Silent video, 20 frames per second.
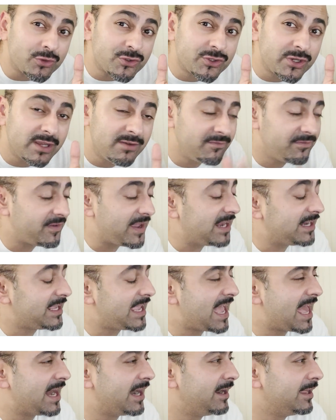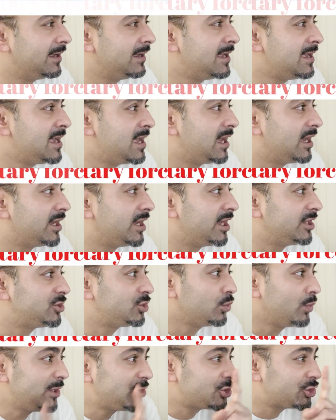to invade Canada,
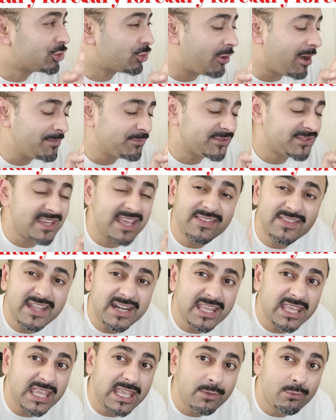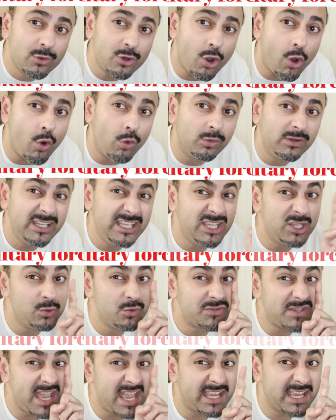to which Trump said that he would only
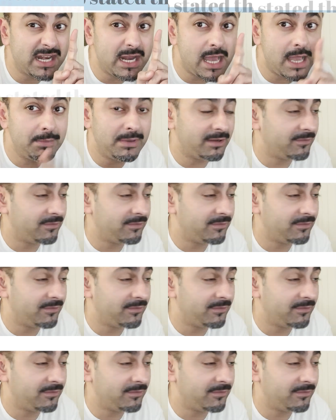use economic